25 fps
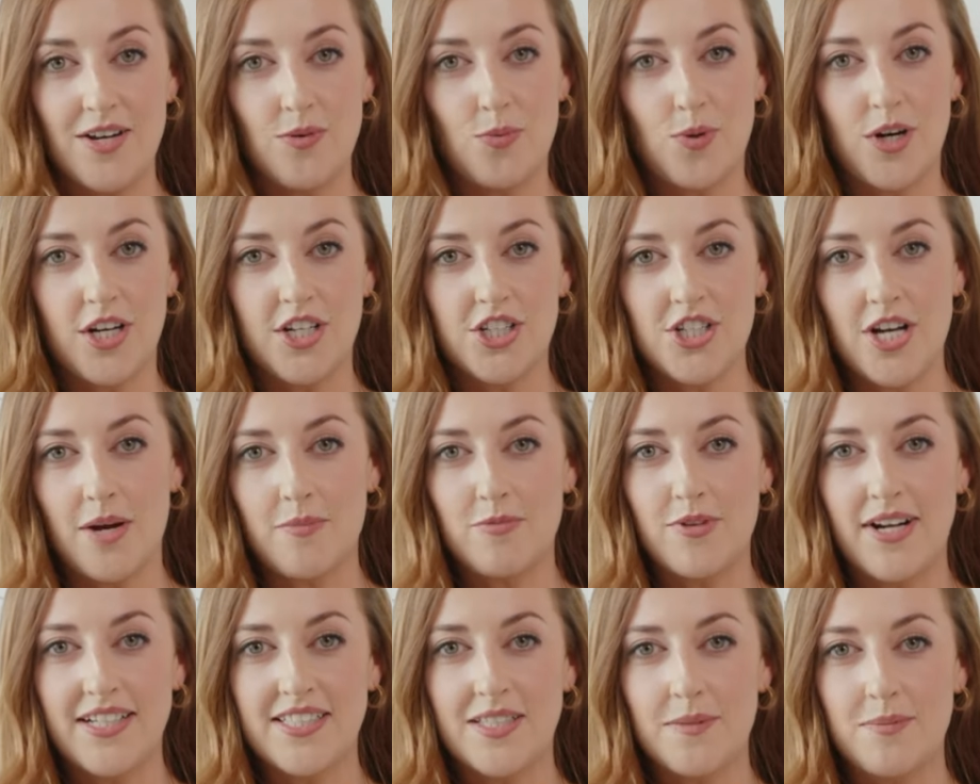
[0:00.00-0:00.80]
workshop
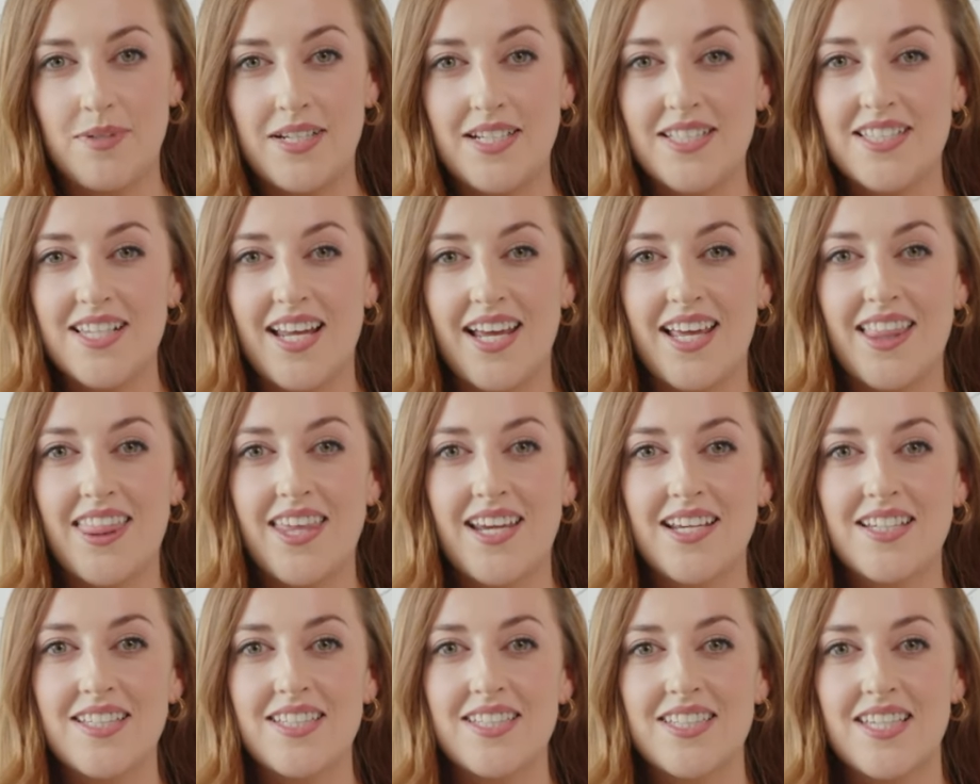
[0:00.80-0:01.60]
recipes like
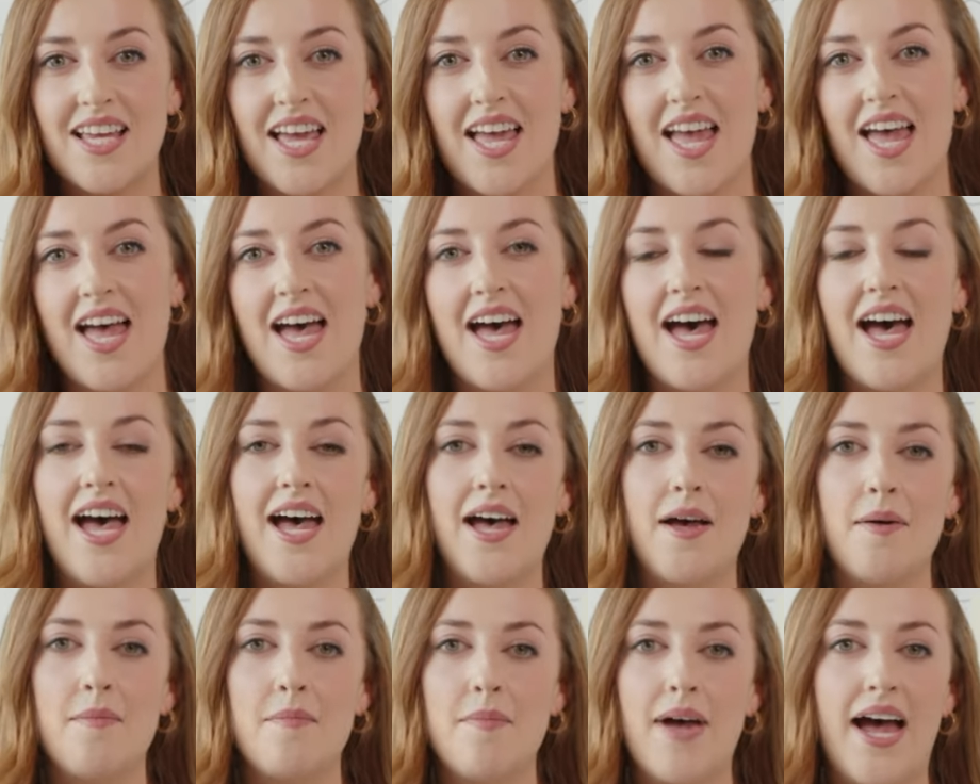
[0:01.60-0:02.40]
this.
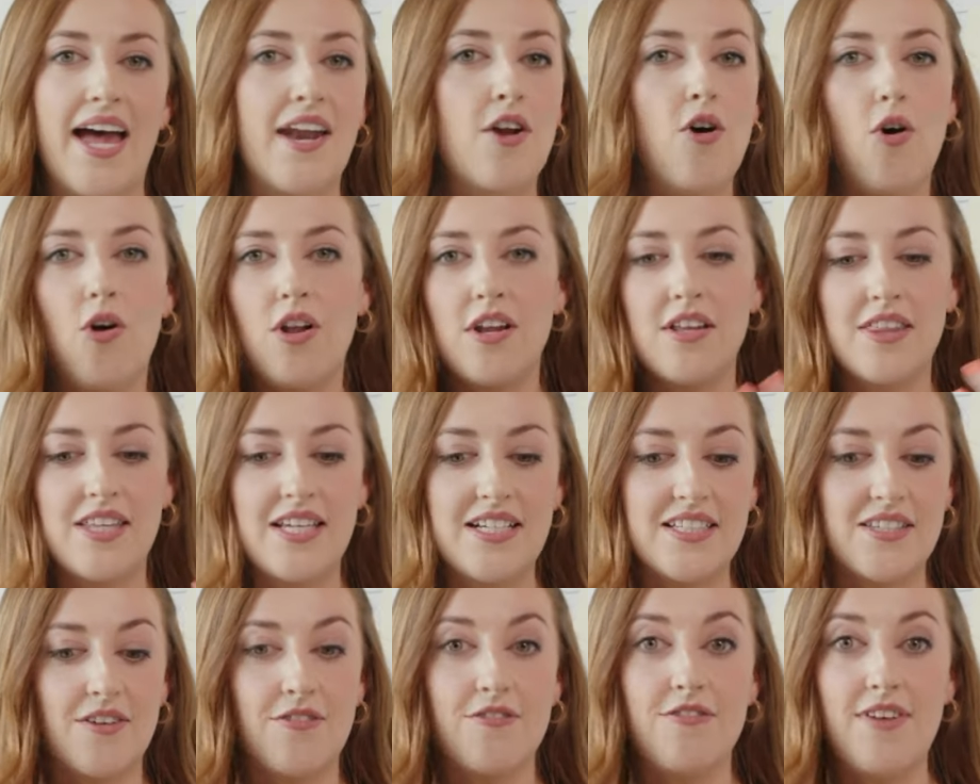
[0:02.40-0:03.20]
And all of
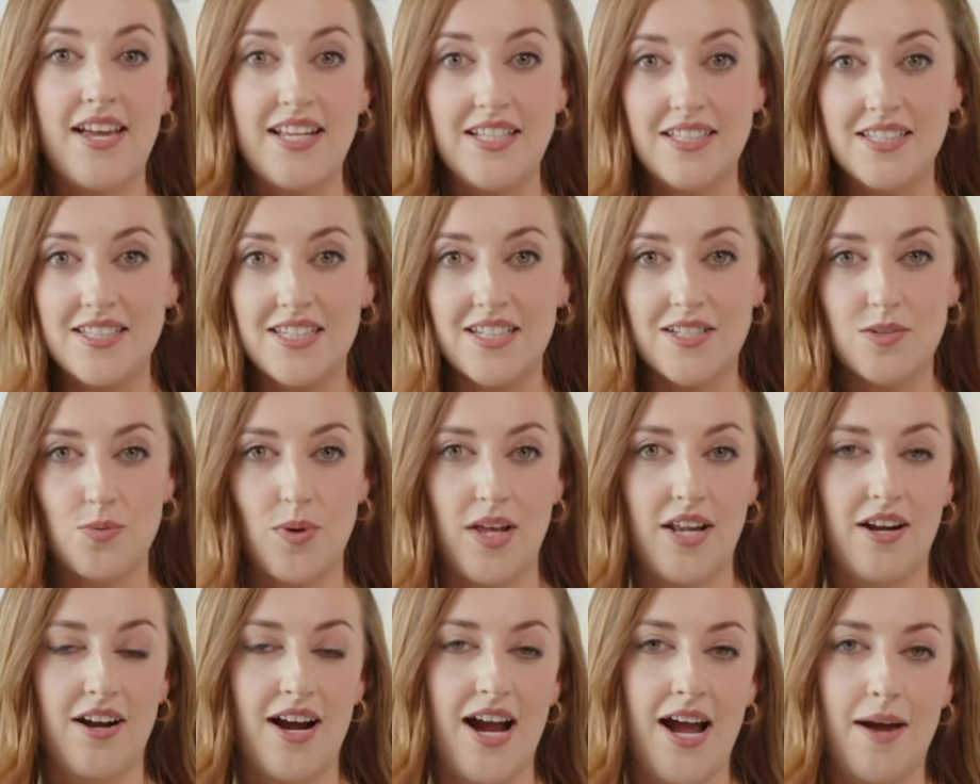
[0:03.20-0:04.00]
these events as
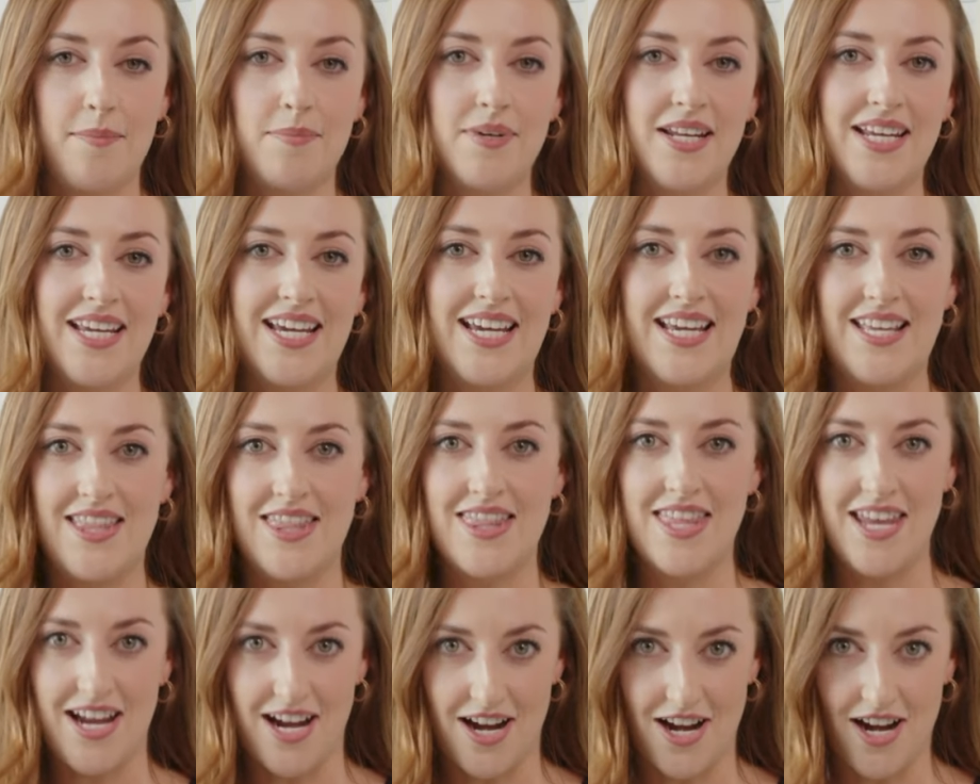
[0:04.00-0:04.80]
well are happening in
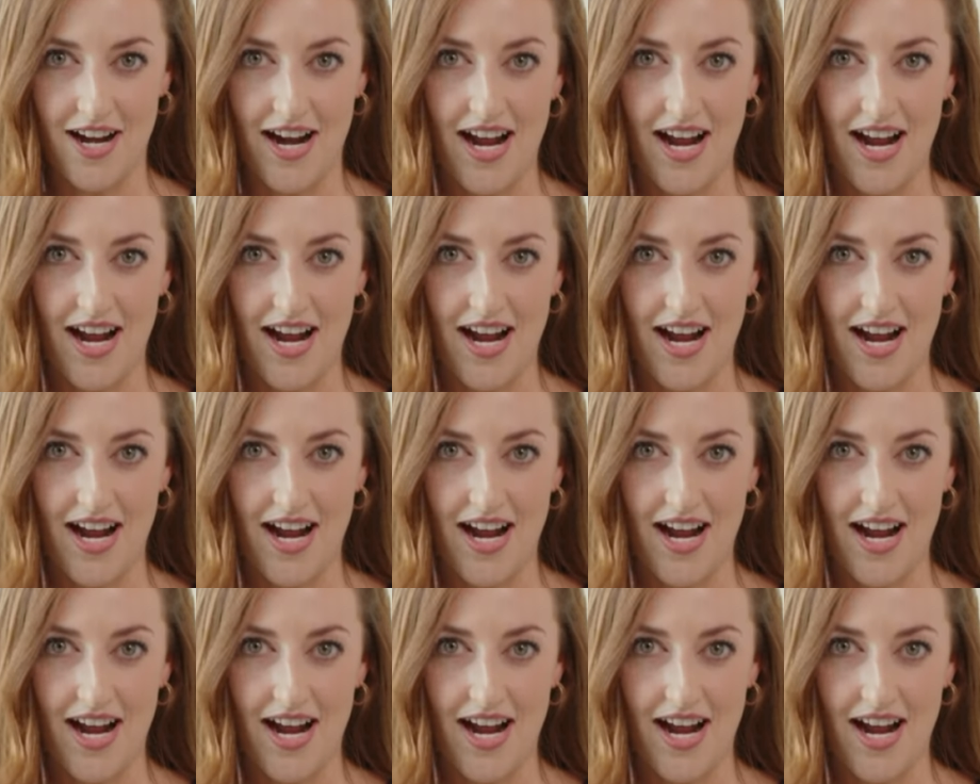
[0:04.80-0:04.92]
there,